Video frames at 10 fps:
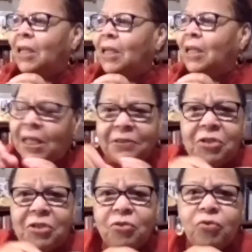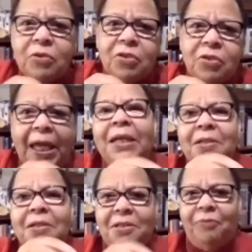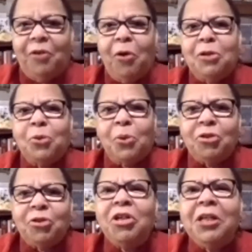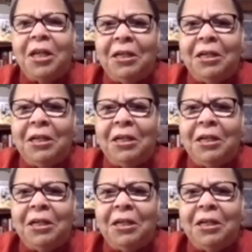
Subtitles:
and then candies of various sorts, chini.